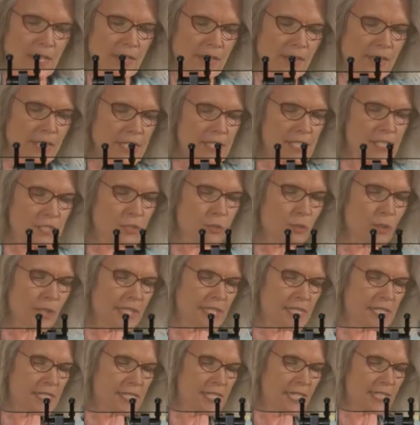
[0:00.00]
This,
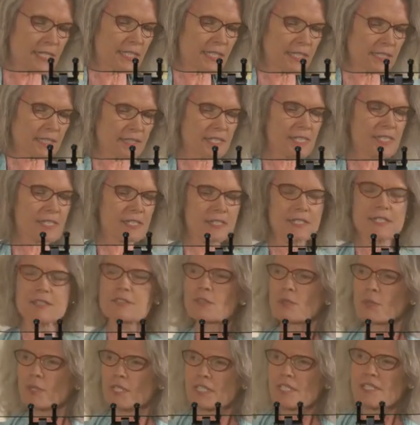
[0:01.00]
22nd, this is the
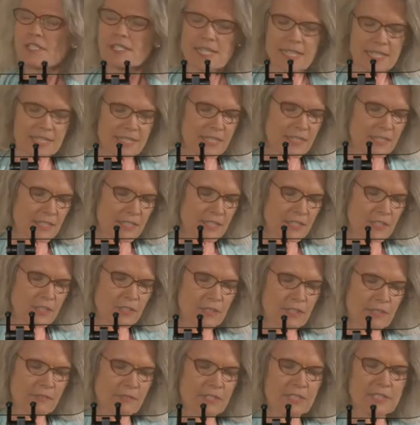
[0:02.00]
22nd
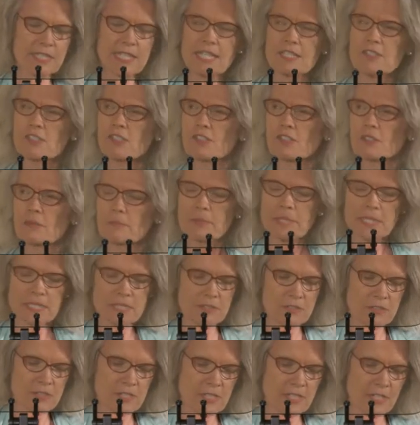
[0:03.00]
year of the National
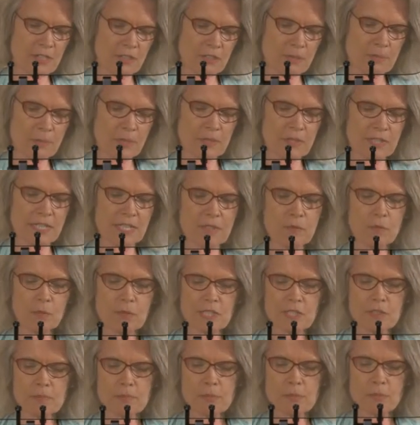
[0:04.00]
Medal Ceremony, and
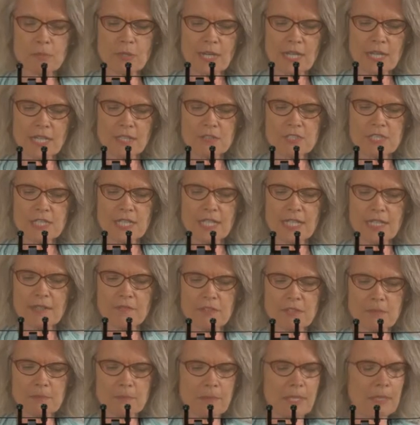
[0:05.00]
we are proud to
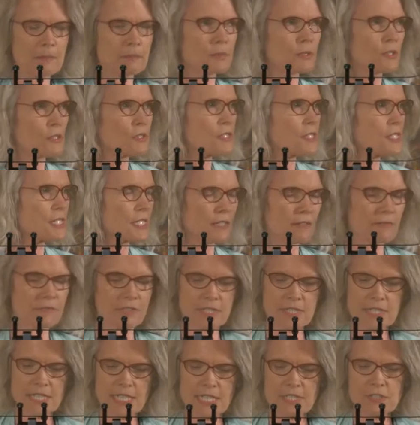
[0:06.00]
have the members of
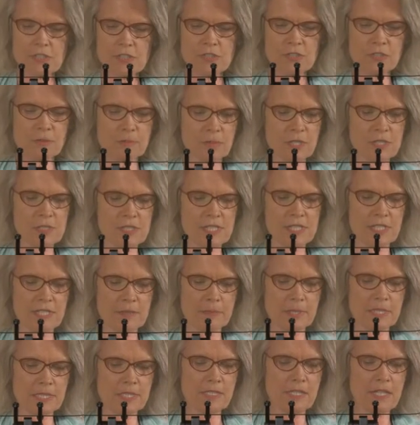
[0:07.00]
the National
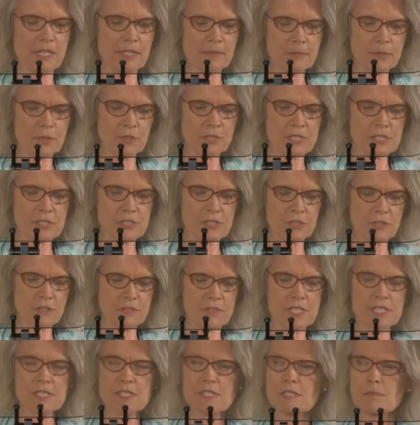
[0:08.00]
Museum and Library
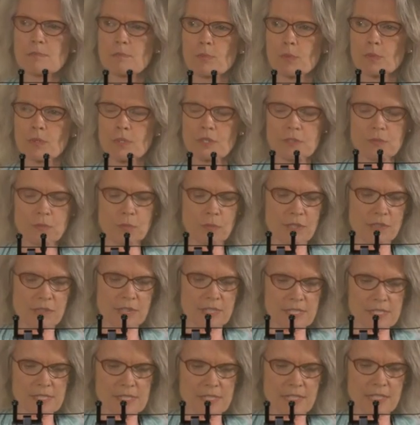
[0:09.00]
Services Board with
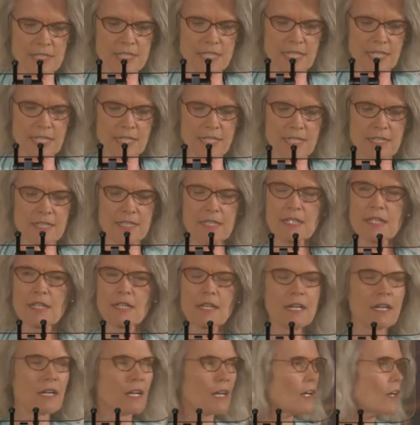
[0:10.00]
us today.
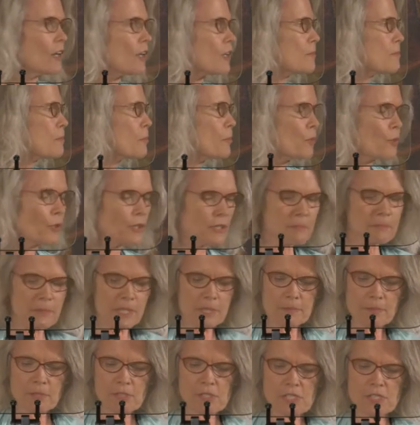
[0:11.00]
Our board
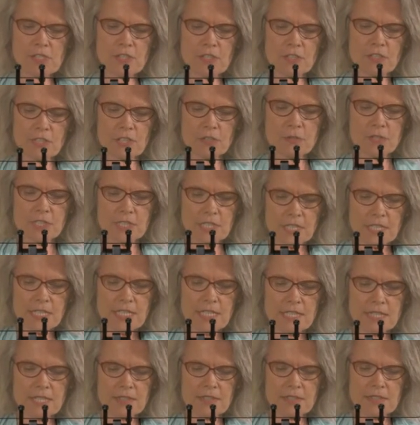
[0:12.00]
members are
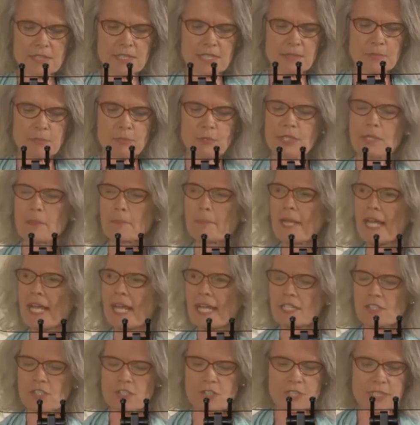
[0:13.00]
unique in that they bring
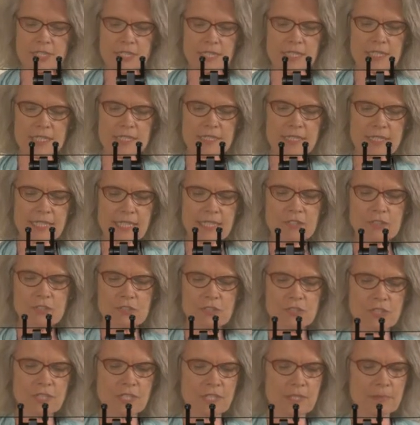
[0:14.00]
passion and
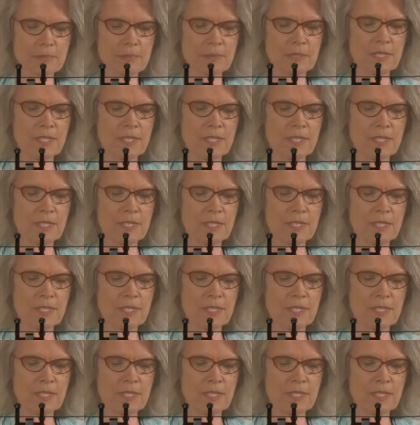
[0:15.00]
leadership